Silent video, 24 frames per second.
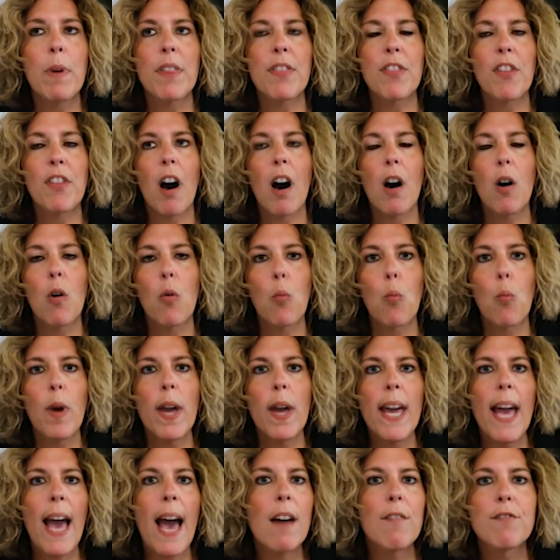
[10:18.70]
And we thought,
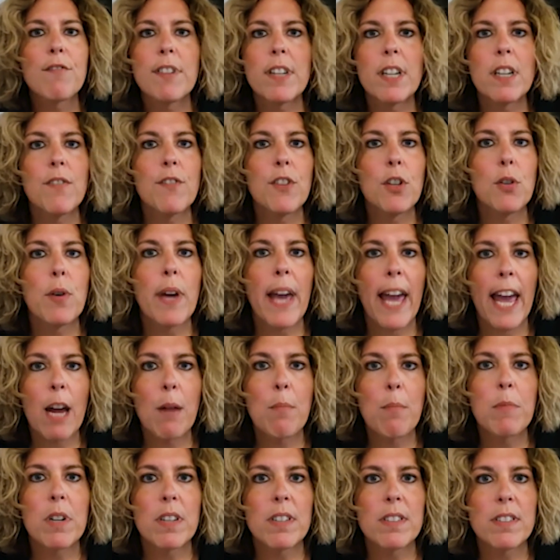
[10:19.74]
we have rear view
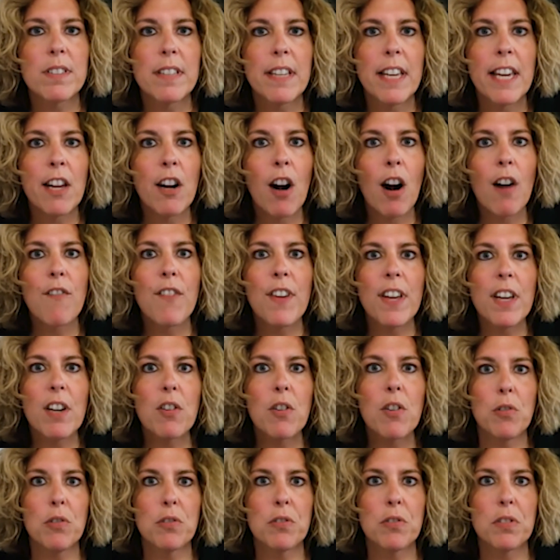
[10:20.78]
cameras in our
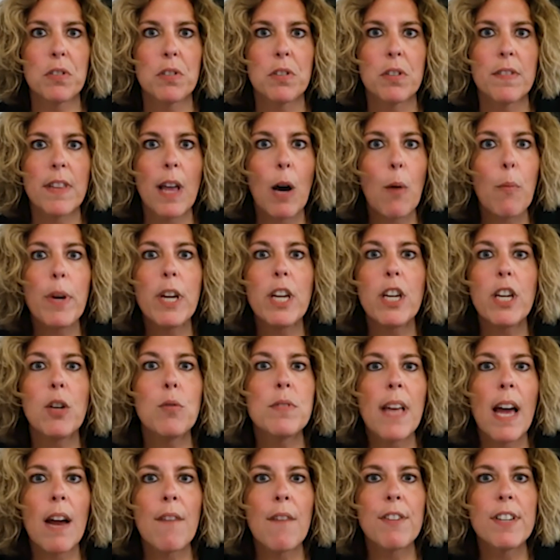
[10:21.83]
vehicles that we
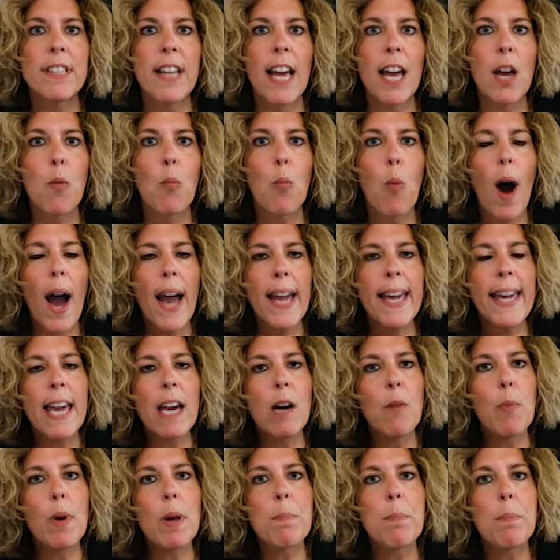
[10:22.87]
use every day. Why
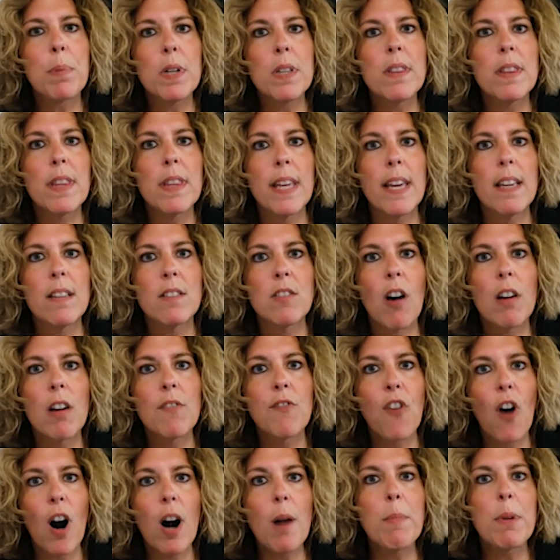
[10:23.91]
can't we put these
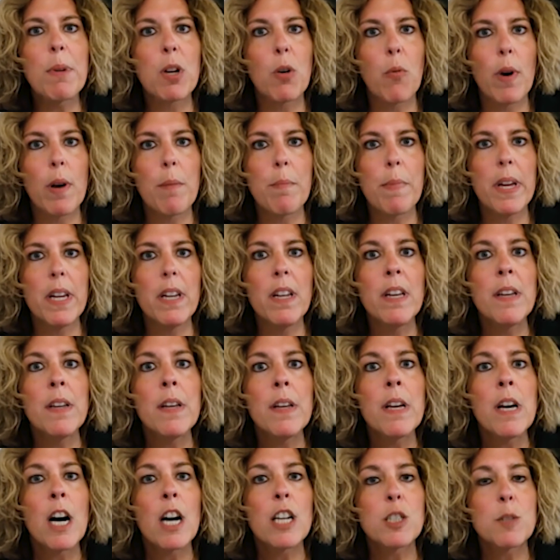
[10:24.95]
on farm equipment?
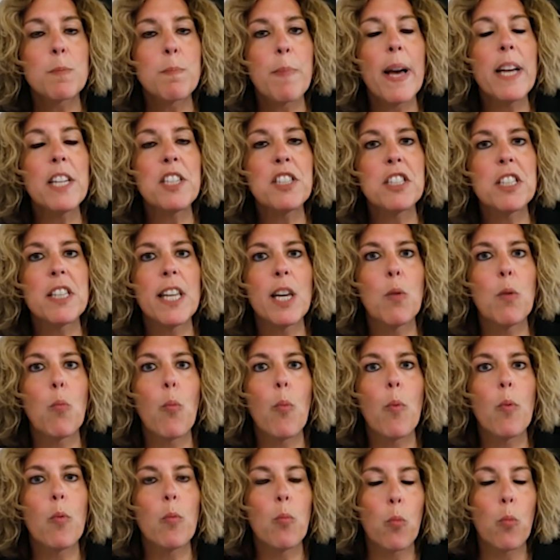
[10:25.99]
Especially